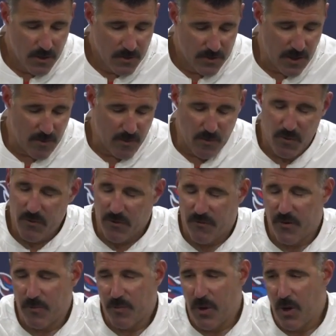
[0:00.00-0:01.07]
was able to move the
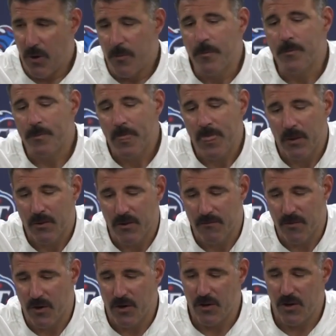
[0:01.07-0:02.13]
football,
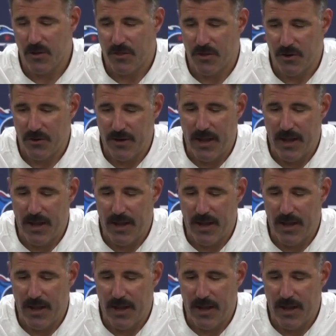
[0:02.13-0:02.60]
converted on third